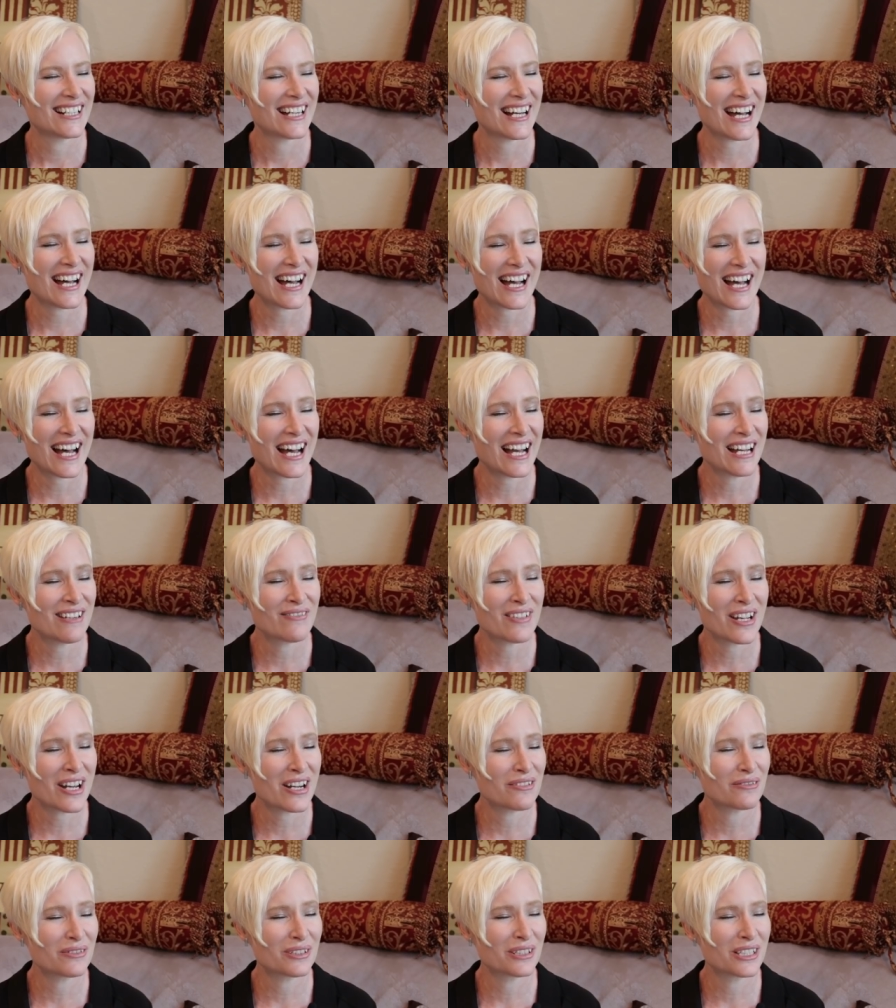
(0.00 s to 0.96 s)
I, I'm
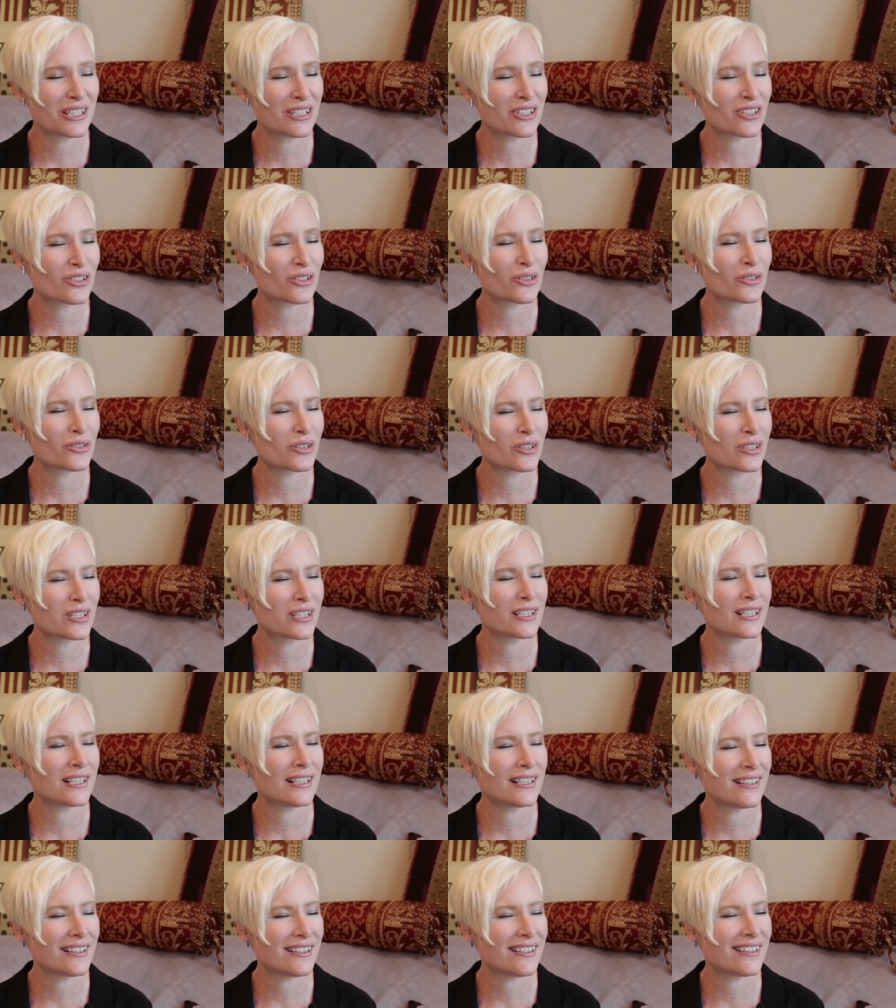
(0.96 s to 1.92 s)
not really sure
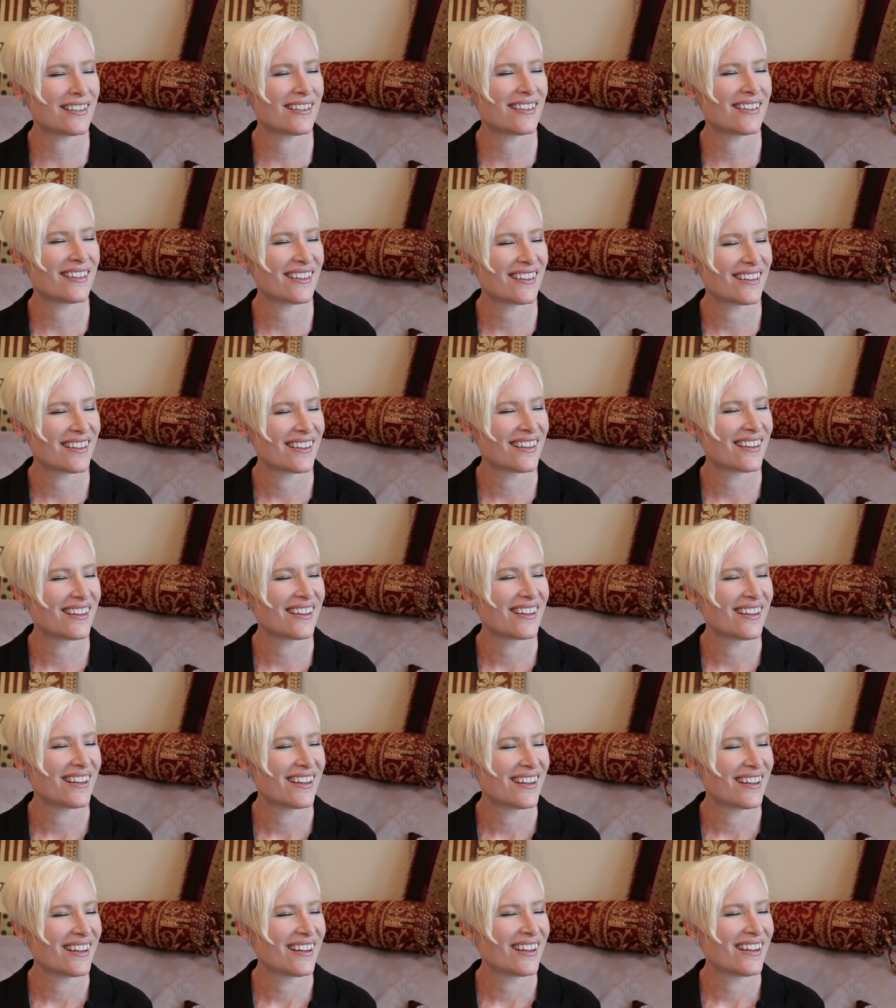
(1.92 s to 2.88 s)
uh,
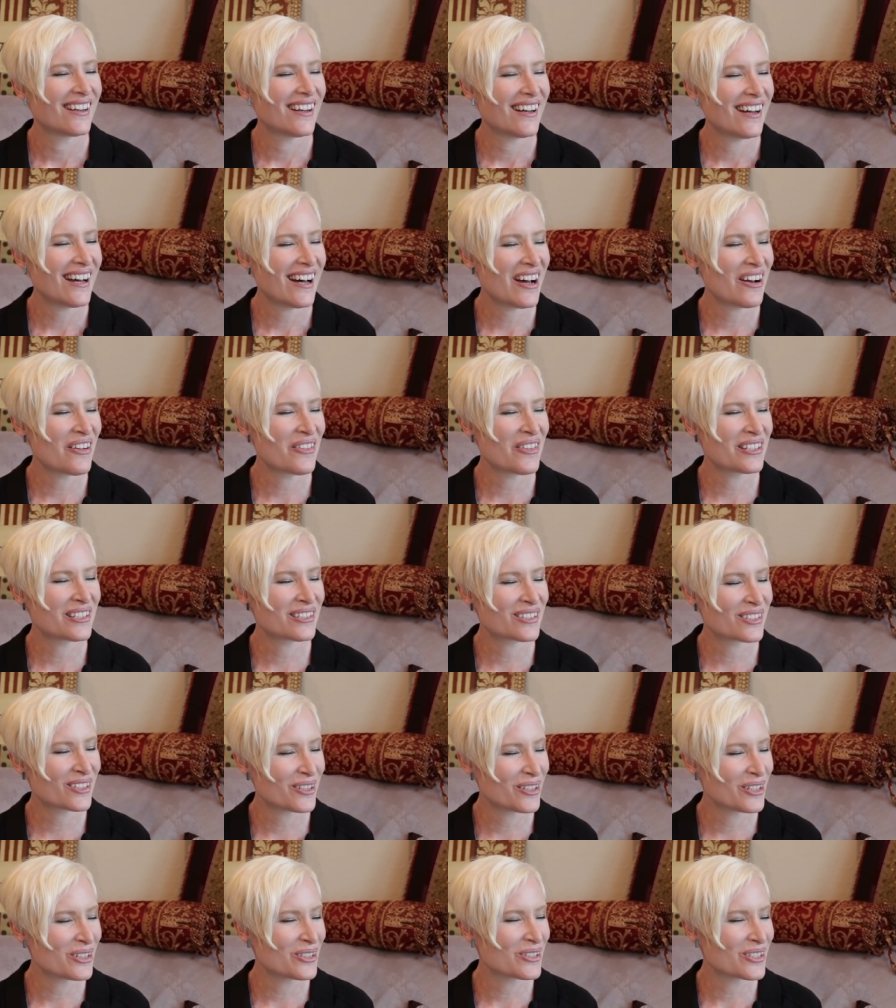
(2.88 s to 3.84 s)
how this
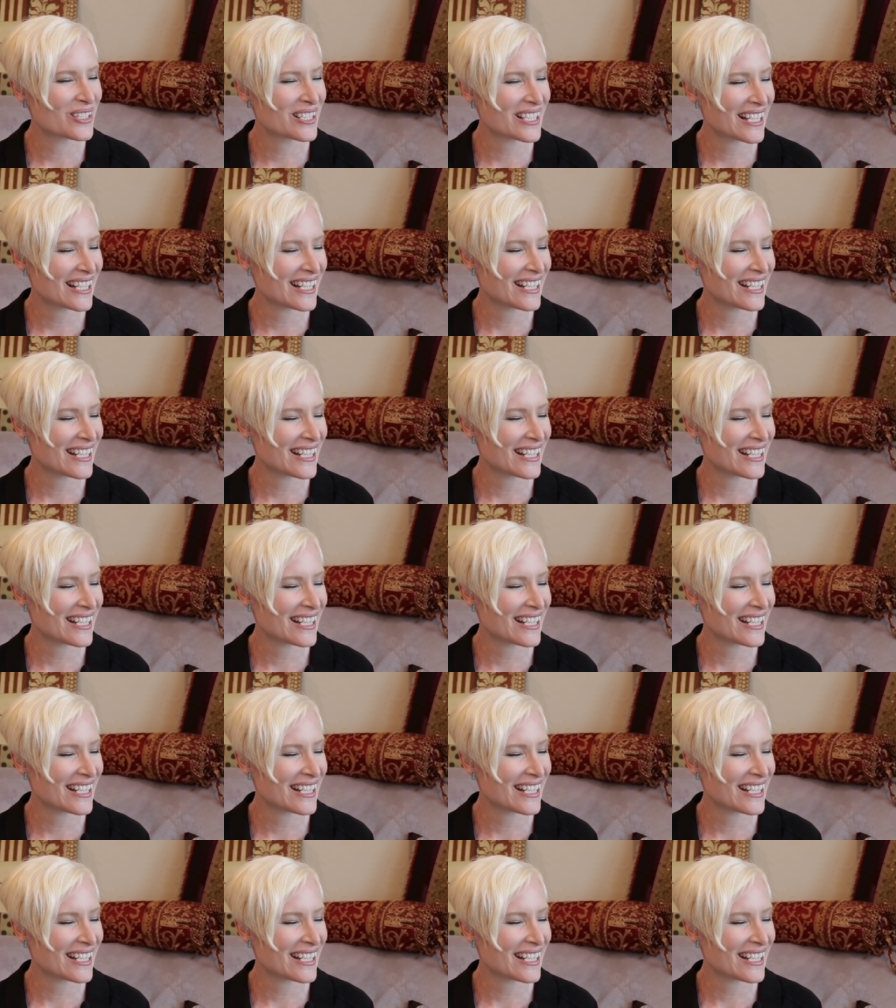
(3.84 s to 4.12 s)
goes.